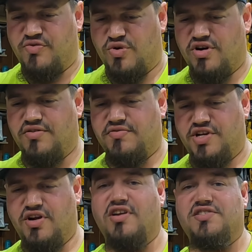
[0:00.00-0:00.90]
forward,
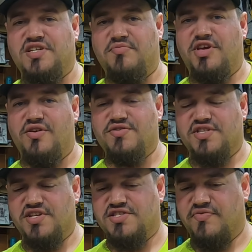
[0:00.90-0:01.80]
you're going to see me
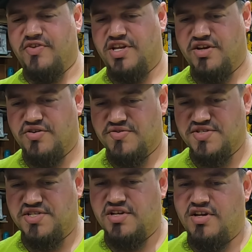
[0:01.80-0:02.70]
using this in
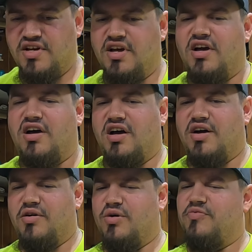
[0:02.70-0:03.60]
videos.
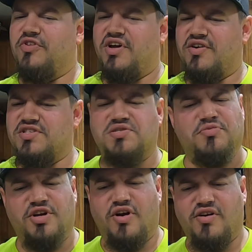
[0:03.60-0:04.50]
Hopefully I'll get
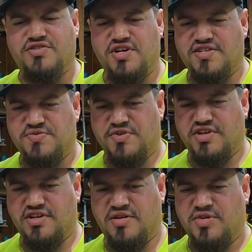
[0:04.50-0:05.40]
some good arc shots with
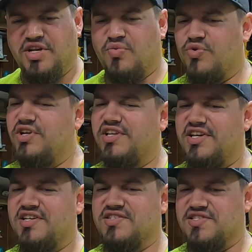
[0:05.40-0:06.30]
it. I mean, it
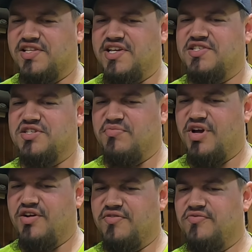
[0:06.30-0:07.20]
really is leagues
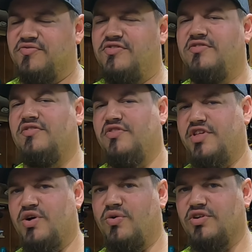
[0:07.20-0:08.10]
above
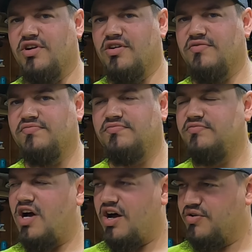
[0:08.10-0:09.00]
the older
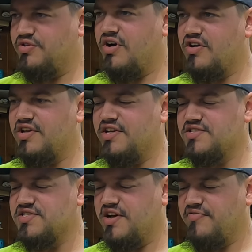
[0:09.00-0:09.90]
auto darkening
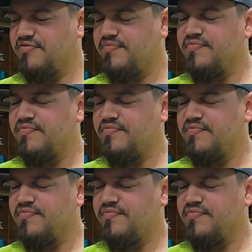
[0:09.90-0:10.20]
stuff.